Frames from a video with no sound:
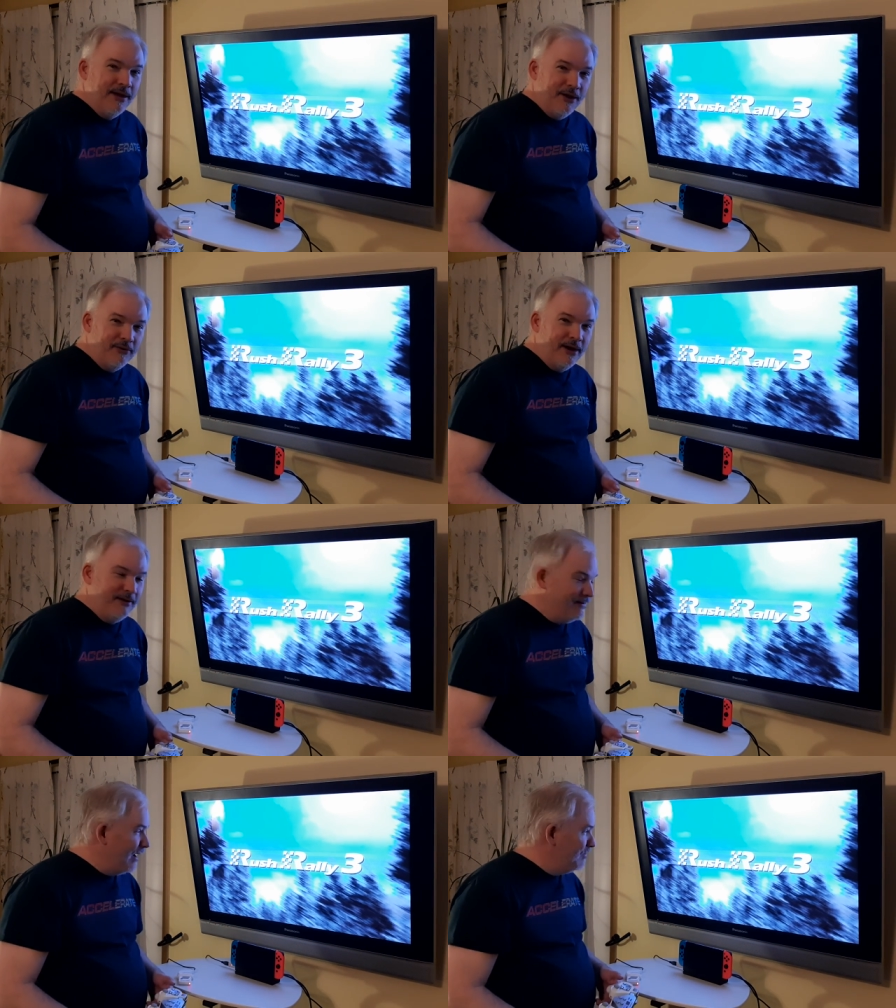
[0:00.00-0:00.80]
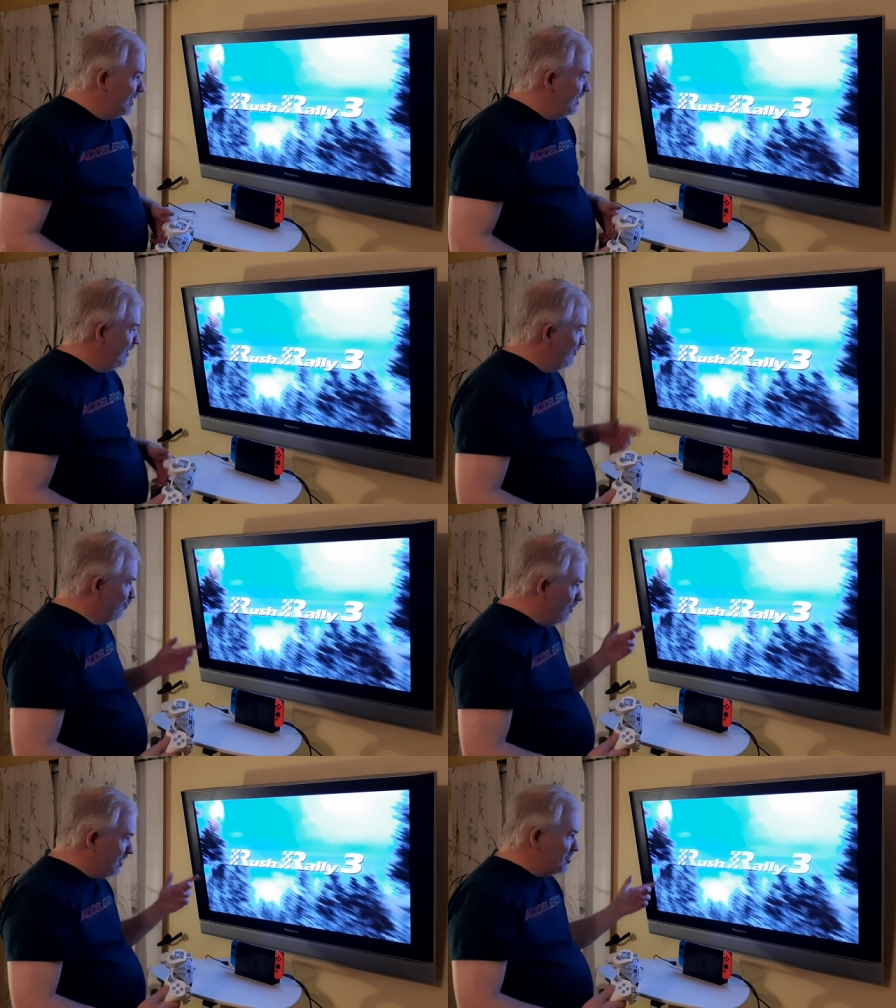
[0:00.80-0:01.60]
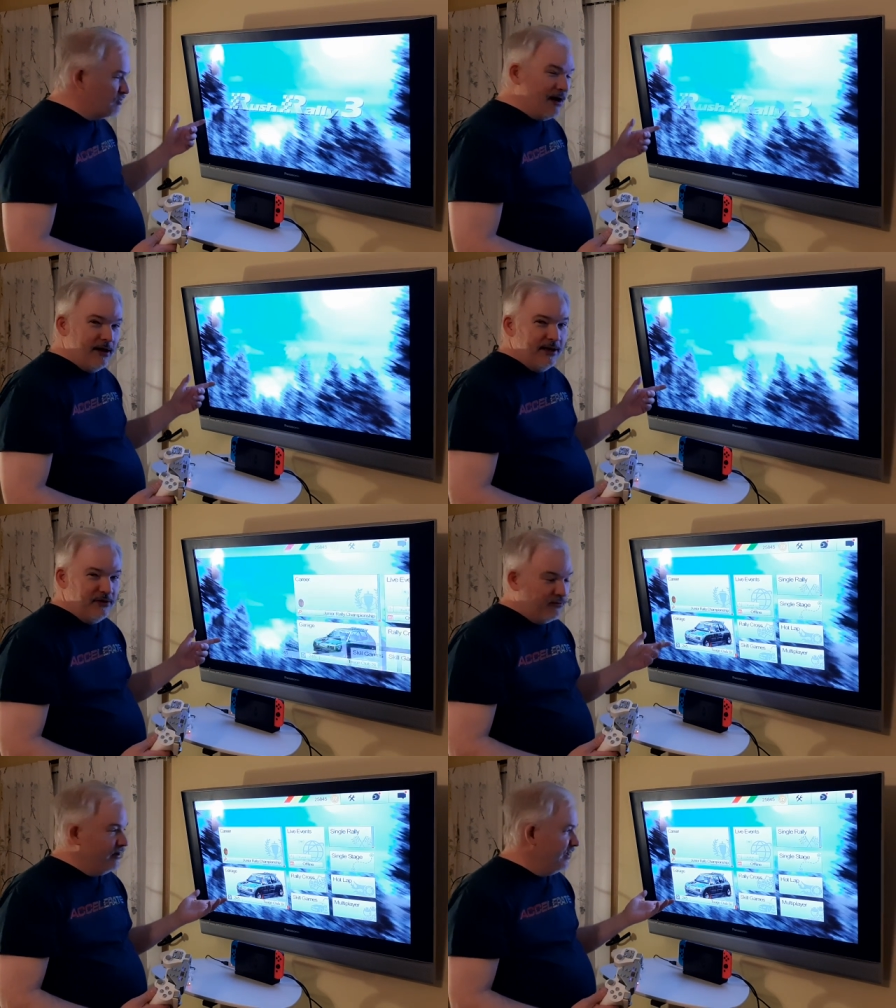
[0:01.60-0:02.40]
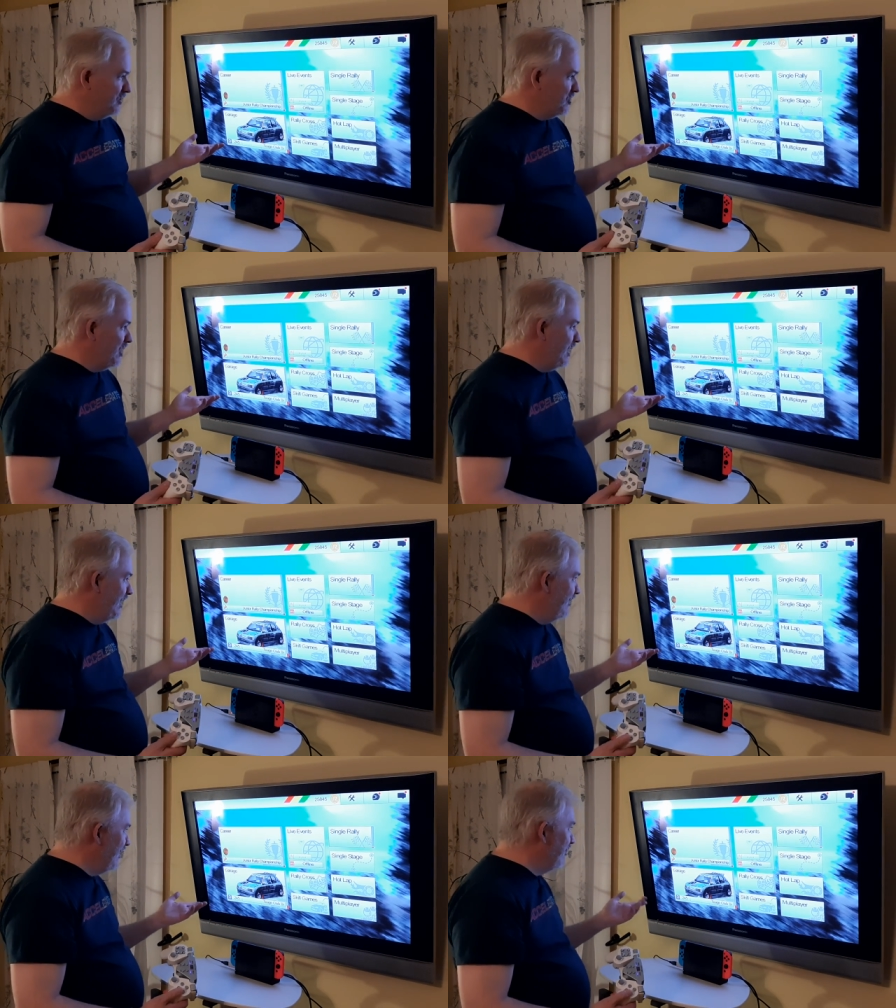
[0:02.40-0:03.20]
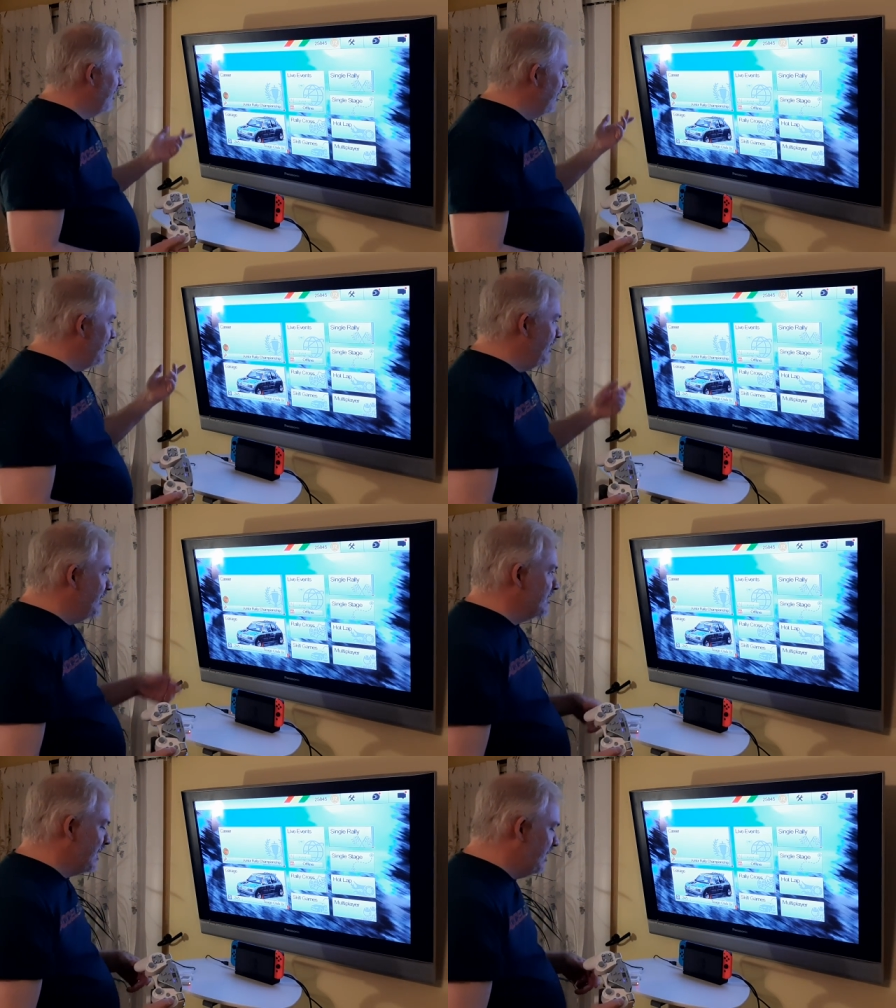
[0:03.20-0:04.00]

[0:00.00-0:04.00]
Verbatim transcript: All right, I'm gonna give Rush Rally 3 a try. I really like this